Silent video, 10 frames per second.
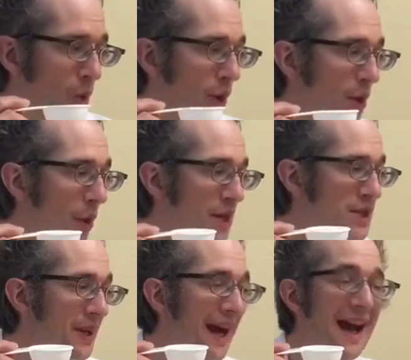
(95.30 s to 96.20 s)
we're going
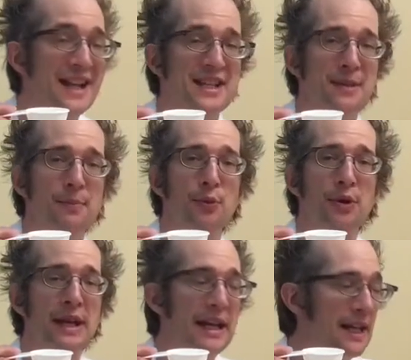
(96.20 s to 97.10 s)
to add some
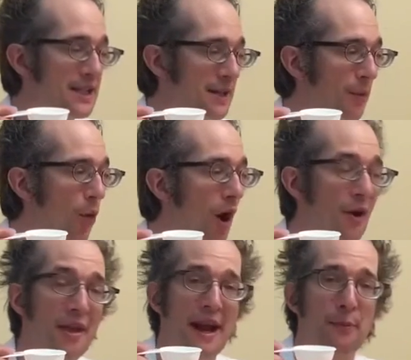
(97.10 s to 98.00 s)
water
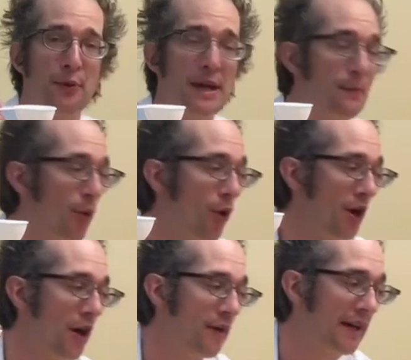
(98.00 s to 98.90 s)
that I pre-poured
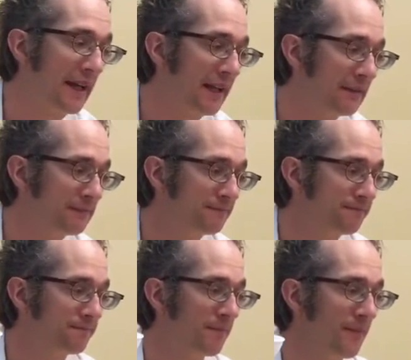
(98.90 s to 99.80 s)
already.
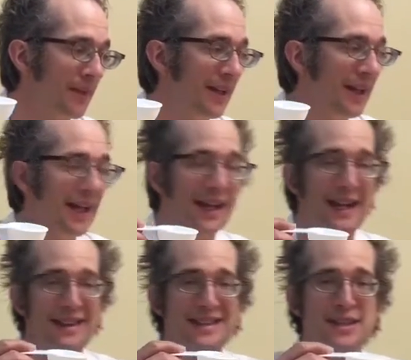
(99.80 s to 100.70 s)

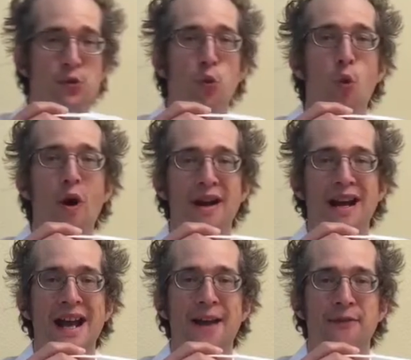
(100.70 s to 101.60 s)
And this is
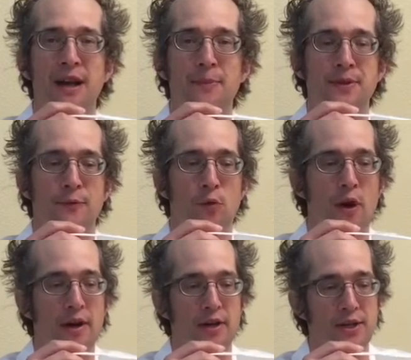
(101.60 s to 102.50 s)
1.5 cups of
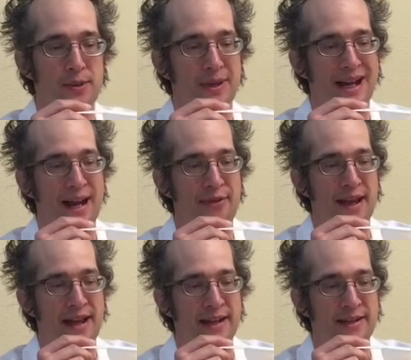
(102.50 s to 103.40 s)
water. So we're going to add
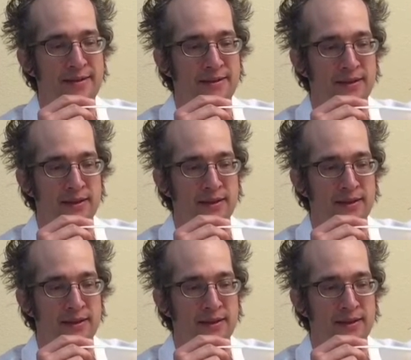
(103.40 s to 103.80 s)
that in.